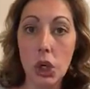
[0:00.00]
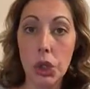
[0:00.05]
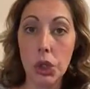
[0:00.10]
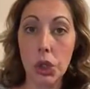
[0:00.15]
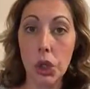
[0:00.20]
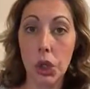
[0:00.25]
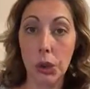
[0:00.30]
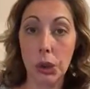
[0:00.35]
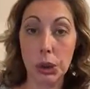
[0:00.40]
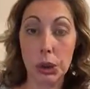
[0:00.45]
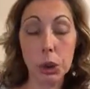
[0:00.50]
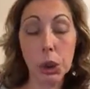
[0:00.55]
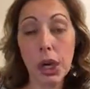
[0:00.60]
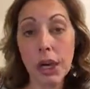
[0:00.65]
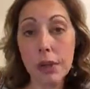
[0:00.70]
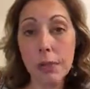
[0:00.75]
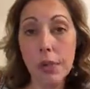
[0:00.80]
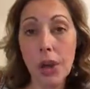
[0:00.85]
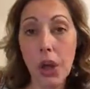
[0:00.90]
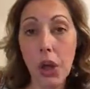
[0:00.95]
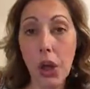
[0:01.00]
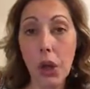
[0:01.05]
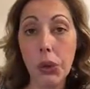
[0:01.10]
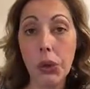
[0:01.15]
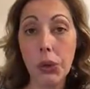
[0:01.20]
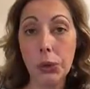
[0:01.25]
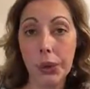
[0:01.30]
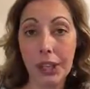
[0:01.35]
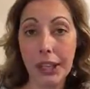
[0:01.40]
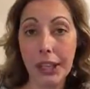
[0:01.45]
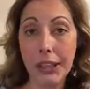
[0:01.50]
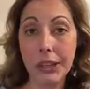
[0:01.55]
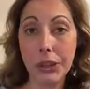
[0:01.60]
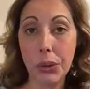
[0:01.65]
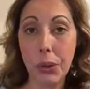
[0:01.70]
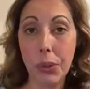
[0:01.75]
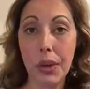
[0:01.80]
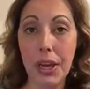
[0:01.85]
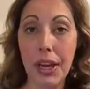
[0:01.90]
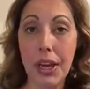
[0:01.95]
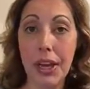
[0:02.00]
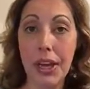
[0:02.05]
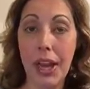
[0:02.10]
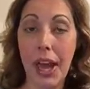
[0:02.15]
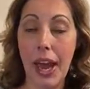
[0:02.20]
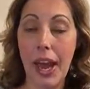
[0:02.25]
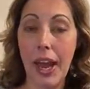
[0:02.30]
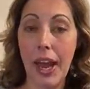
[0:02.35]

the treadmill 3 days a week.